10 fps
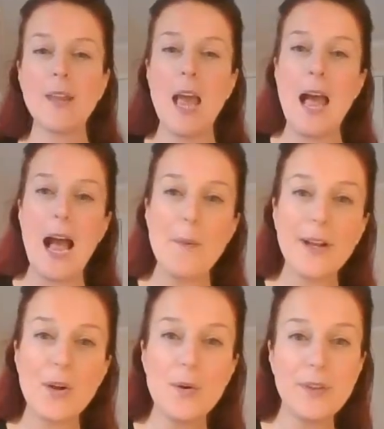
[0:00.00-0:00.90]
and
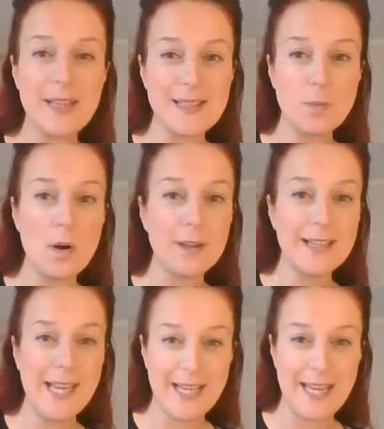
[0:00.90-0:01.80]
we call this one
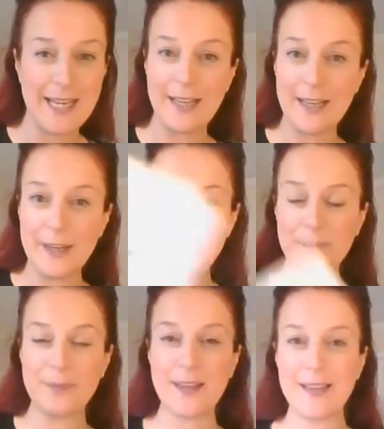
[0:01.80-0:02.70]
kicking.
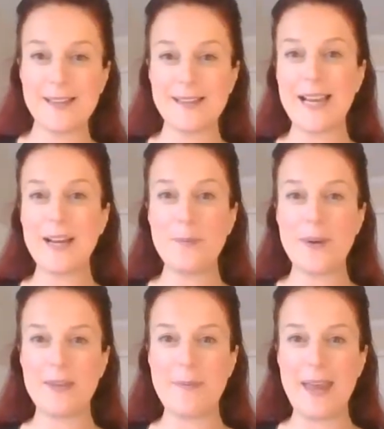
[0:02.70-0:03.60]
Say it
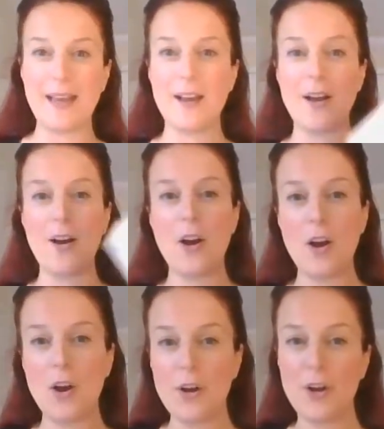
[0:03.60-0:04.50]
with me.
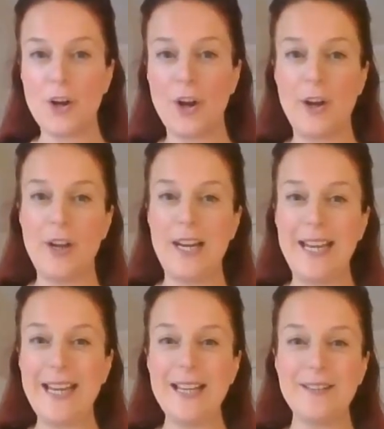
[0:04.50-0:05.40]

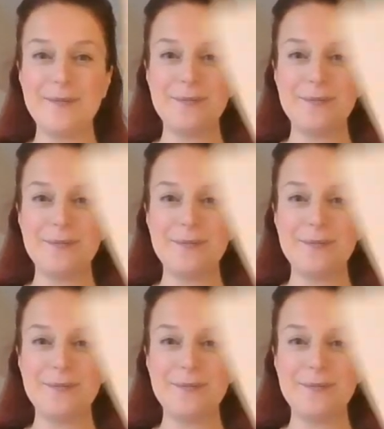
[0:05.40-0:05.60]
Curly,